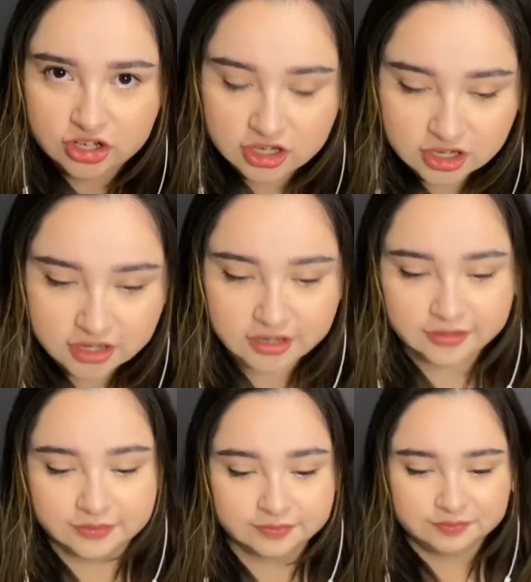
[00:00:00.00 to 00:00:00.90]
Cook?
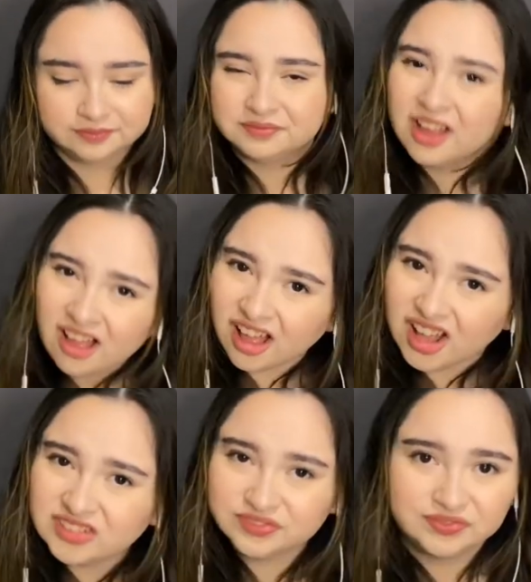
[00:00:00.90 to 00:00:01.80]
Huh?
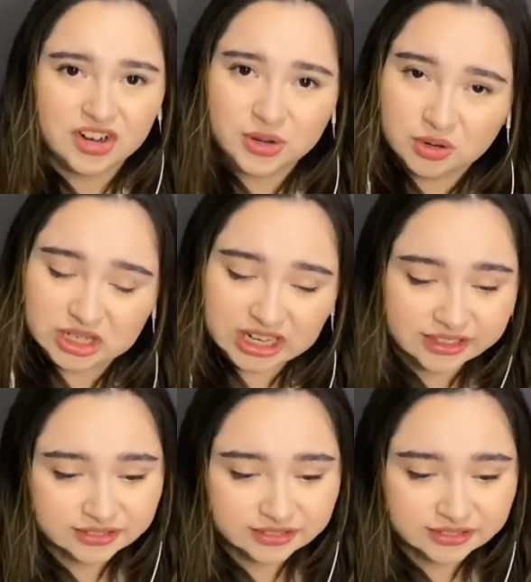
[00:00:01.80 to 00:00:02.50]
Are you okay?